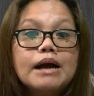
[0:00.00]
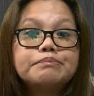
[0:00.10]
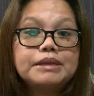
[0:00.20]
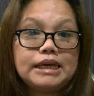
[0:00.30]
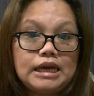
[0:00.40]

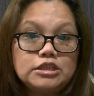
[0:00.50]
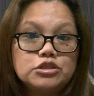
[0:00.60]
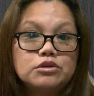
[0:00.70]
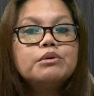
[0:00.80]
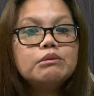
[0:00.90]

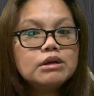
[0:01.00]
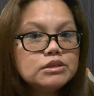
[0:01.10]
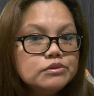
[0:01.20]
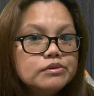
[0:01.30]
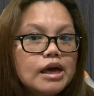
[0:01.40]
application. We will
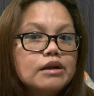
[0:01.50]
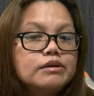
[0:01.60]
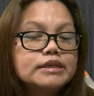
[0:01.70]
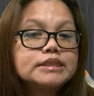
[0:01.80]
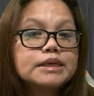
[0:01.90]
do that
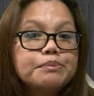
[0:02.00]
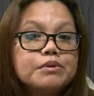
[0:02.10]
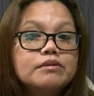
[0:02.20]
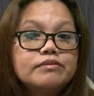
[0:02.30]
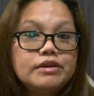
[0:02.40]
on a
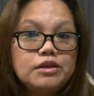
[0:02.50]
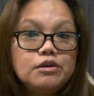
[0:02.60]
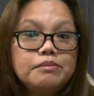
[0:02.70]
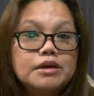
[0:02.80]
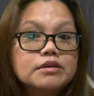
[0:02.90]
separate
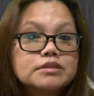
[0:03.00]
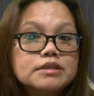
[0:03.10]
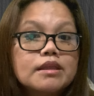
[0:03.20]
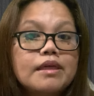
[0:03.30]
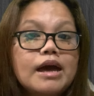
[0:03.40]
video
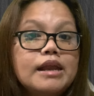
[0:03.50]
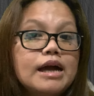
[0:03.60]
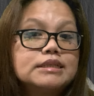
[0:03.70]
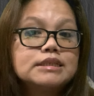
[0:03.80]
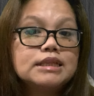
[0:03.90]
because that
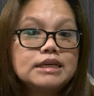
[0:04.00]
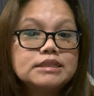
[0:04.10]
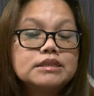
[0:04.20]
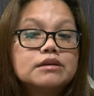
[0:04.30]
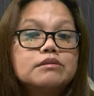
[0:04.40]
has
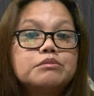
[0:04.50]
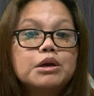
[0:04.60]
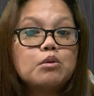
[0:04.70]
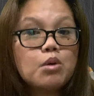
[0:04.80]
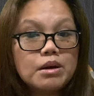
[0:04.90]
lesser
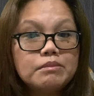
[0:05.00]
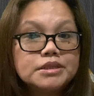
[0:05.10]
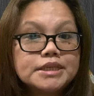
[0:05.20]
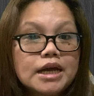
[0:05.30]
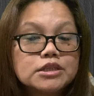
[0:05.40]

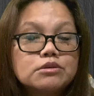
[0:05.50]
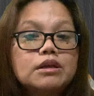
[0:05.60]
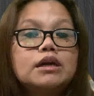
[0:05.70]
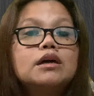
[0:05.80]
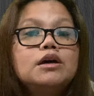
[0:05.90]
requirements
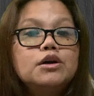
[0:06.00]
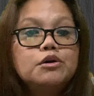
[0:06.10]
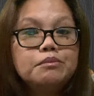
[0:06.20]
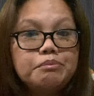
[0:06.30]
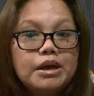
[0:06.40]
actually
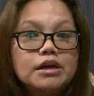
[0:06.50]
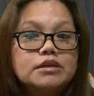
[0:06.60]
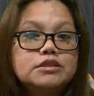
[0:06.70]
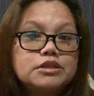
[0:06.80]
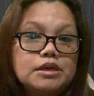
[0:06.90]

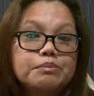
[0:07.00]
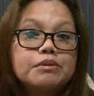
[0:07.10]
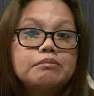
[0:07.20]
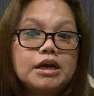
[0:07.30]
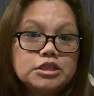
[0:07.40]
compared to the
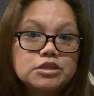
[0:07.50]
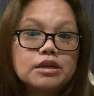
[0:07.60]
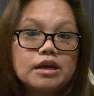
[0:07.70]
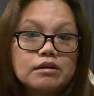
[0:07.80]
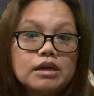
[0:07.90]

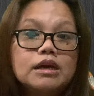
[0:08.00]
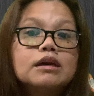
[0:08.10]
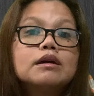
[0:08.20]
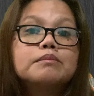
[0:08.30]
probationary